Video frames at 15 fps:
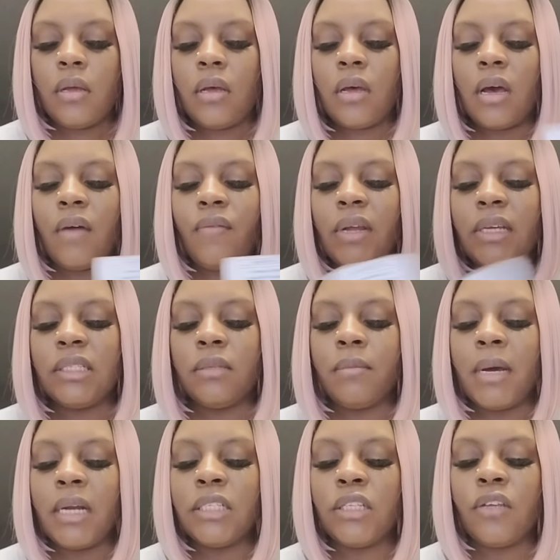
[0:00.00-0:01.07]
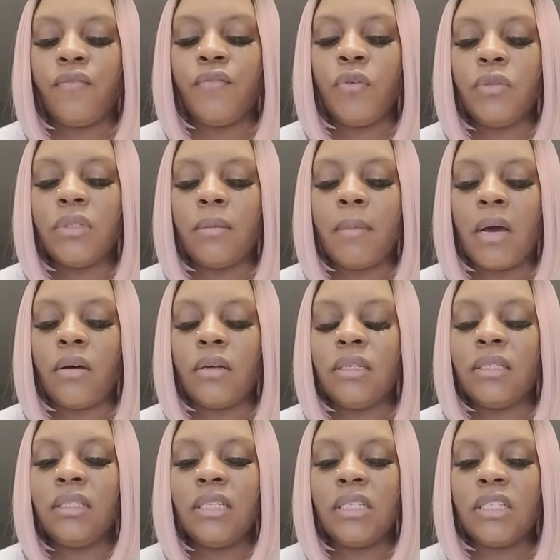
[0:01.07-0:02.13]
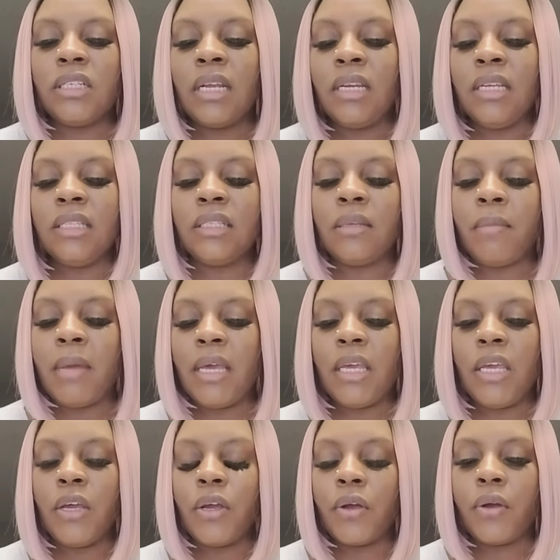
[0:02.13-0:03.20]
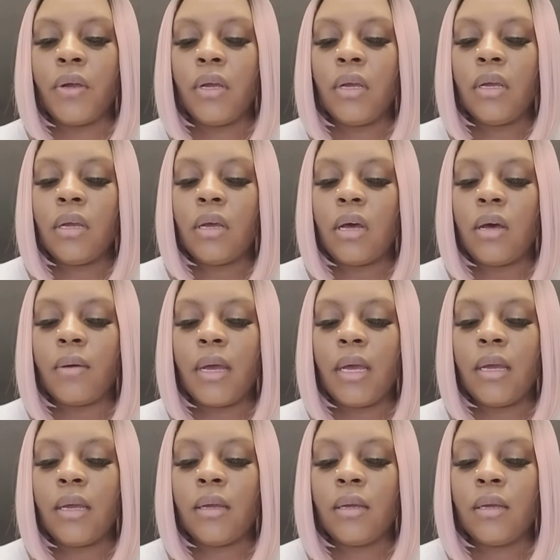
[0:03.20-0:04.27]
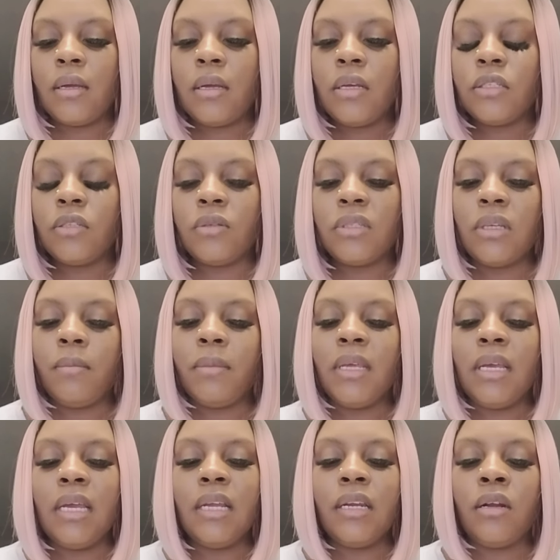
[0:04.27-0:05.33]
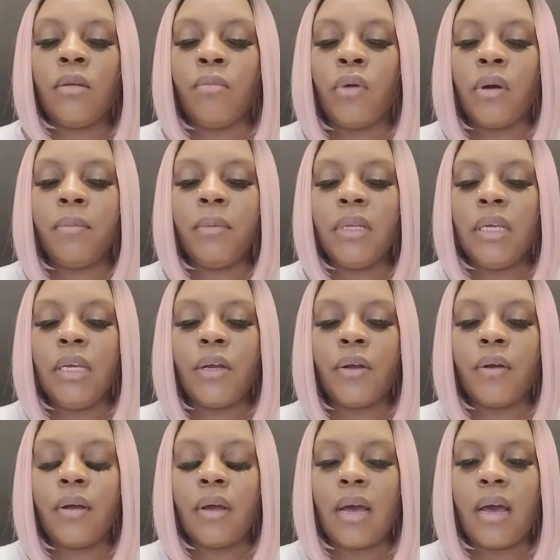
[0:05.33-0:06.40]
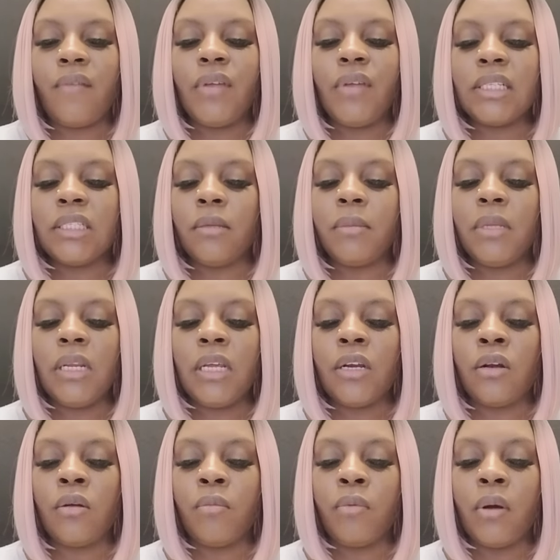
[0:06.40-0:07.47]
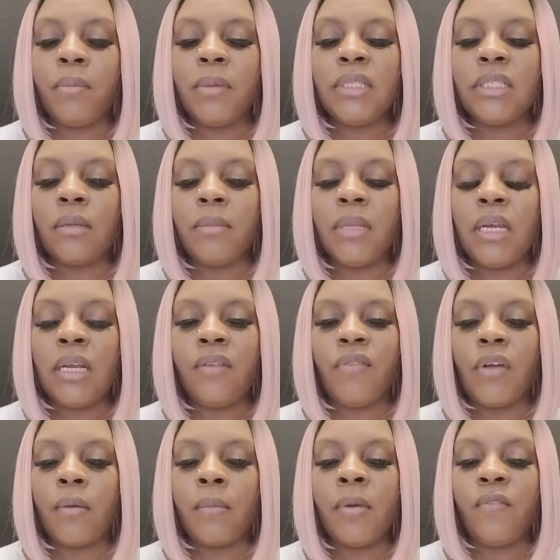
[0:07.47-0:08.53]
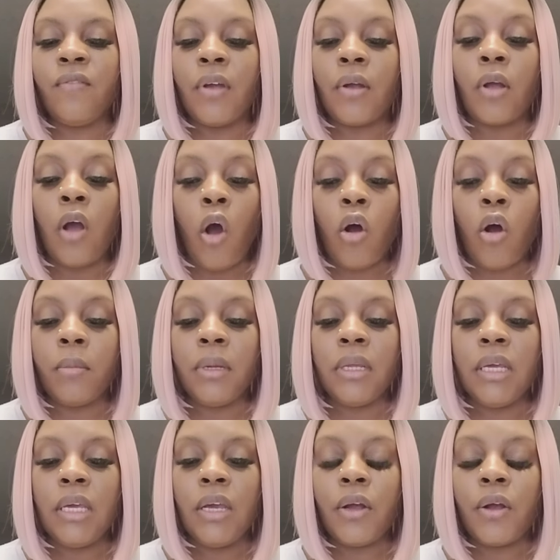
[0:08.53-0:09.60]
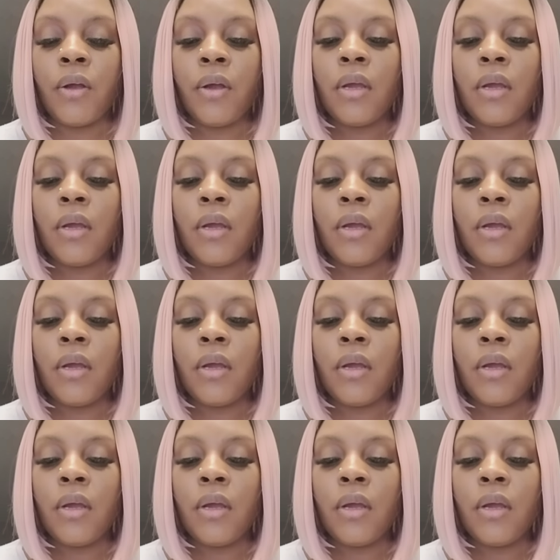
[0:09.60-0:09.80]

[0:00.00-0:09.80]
I feel like somebody's confused about a decision they need to make here. Okay? So something ended abruptly here. I feel like something ended abruptly. Something ended very, very horribly here.